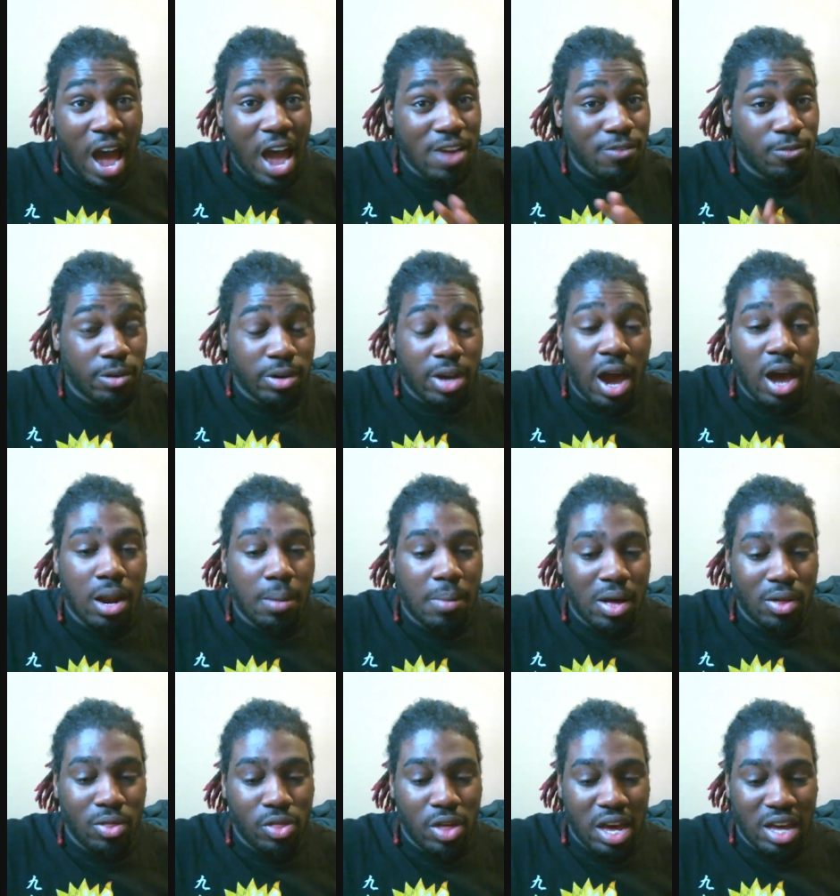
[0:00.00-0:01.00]
I forgot
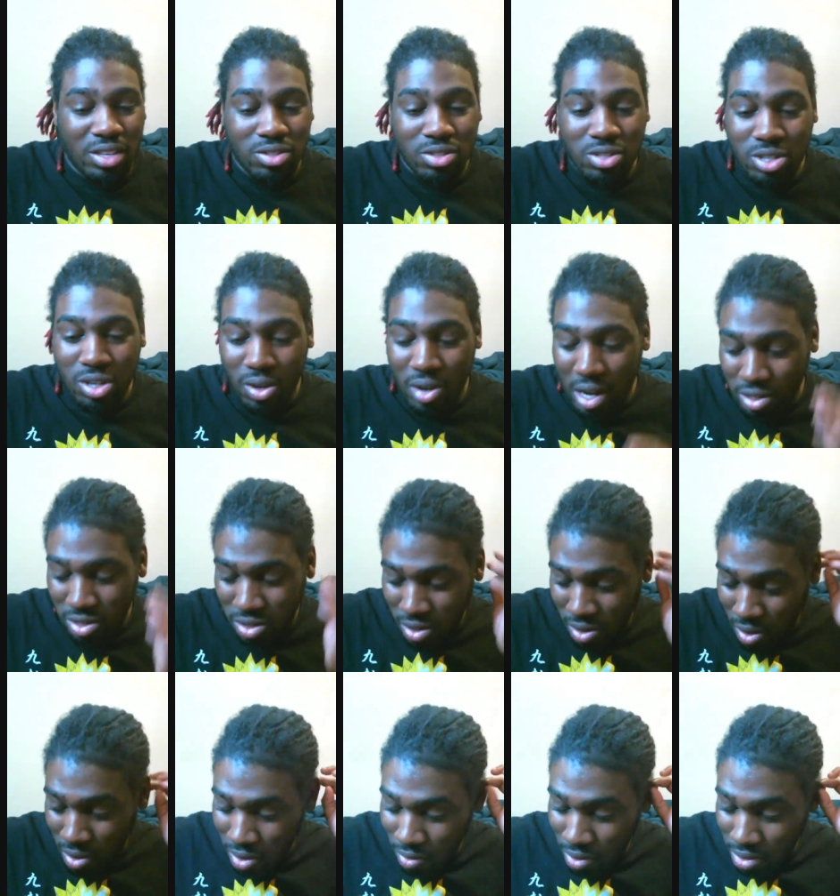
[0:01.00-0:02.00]
about that. So that's
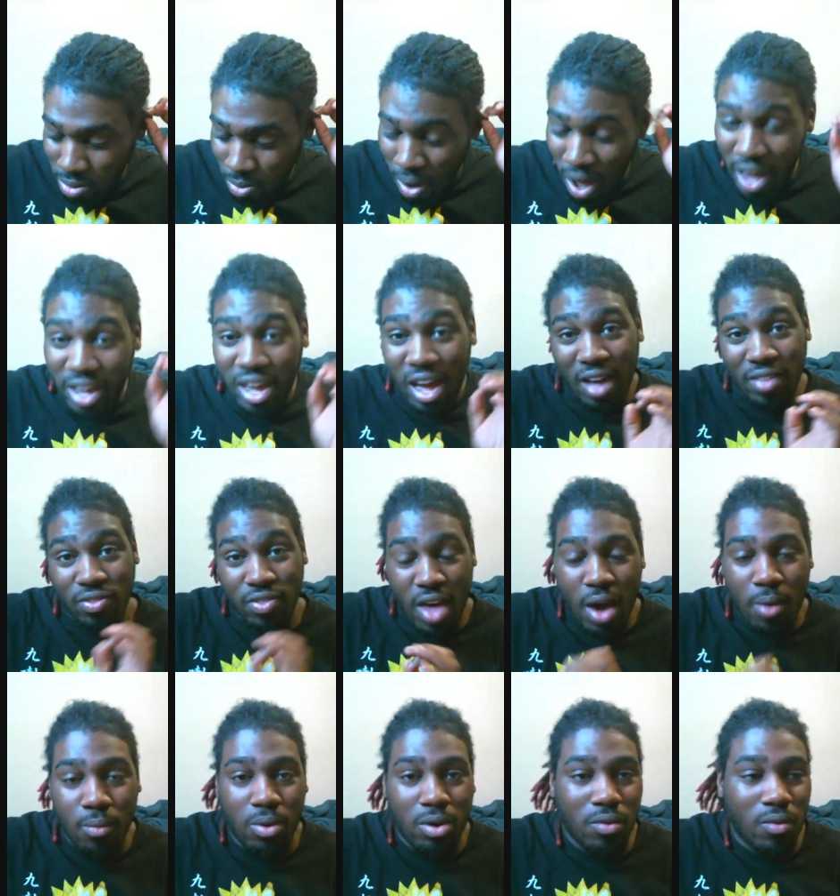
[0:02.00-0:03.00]
the only reason why I got
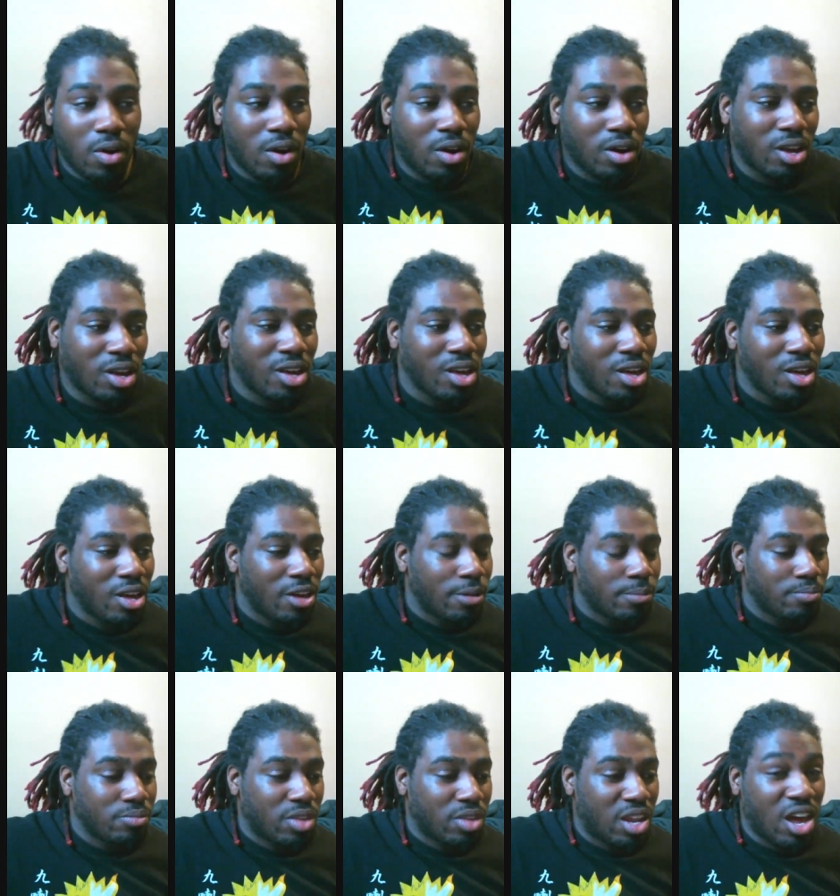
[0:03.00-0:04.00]
that one wrong.
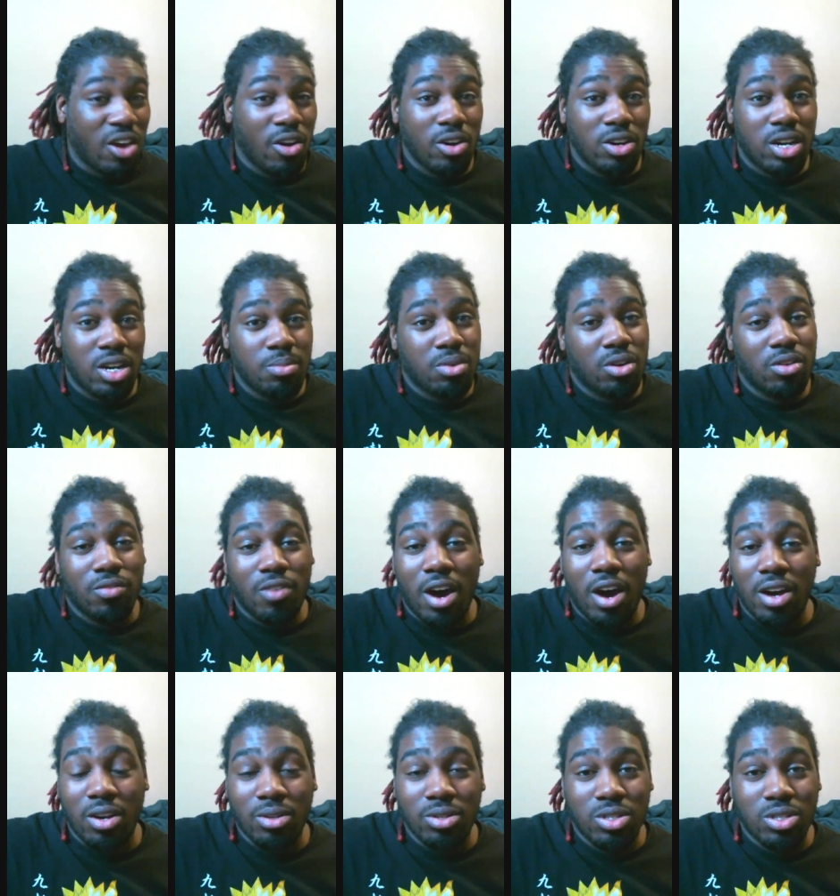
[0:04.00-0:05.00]
And I heard Demi
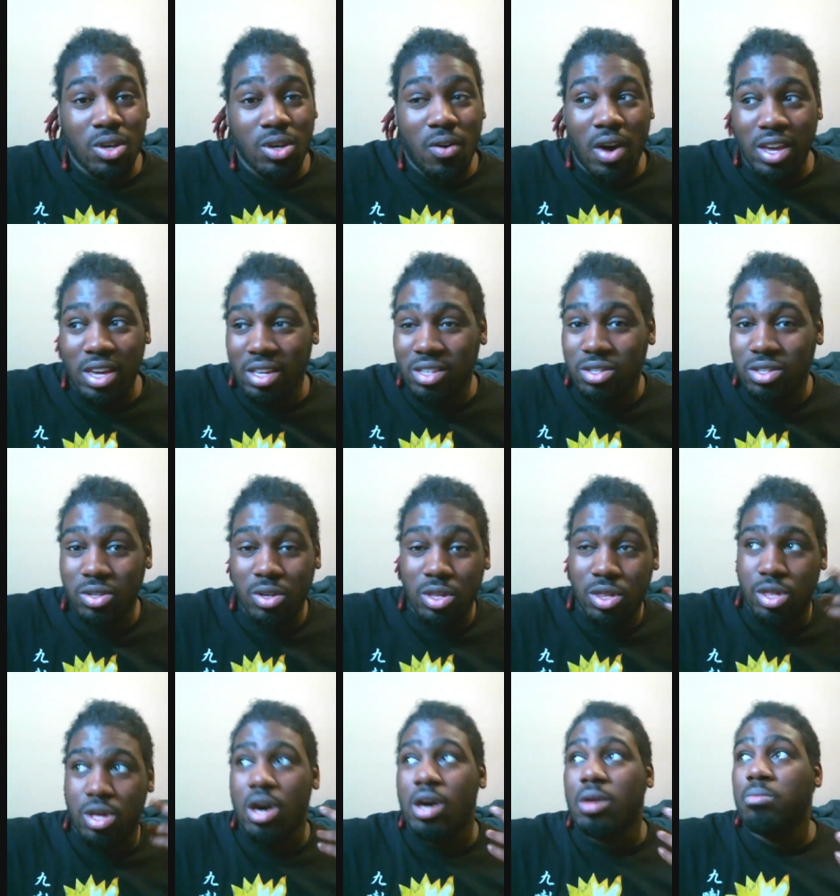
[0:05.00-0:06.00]
Lovato, so I instantly
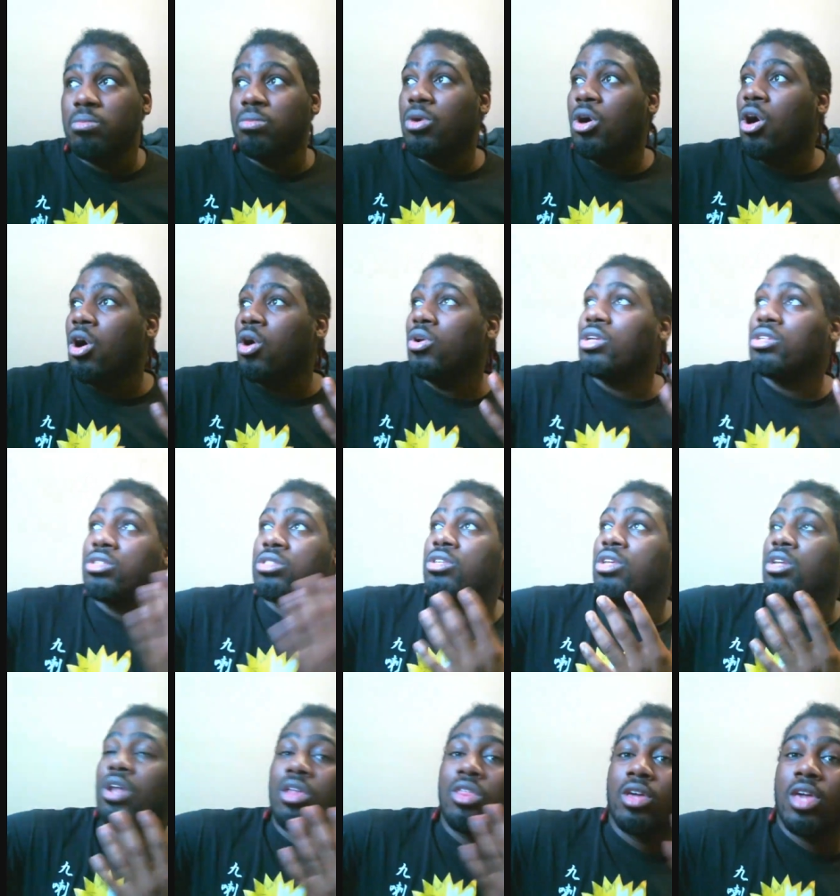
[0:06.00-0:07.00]
thought, "Oh, this is
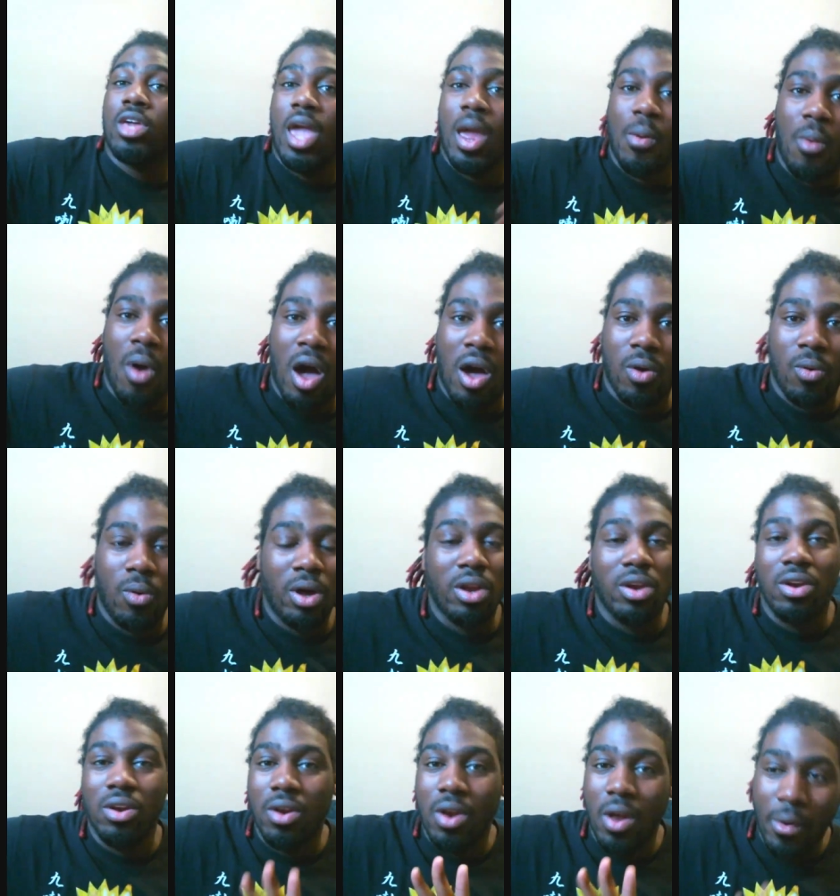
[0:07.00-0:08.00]
another Camp Rock
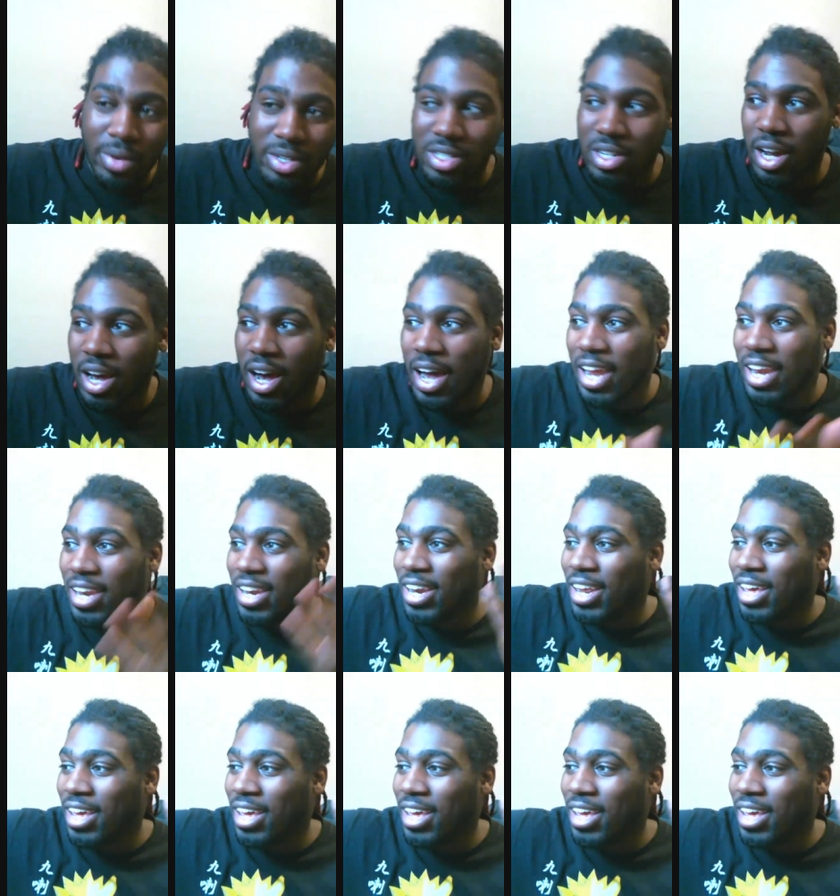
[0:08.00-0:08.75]
one." No, it's not.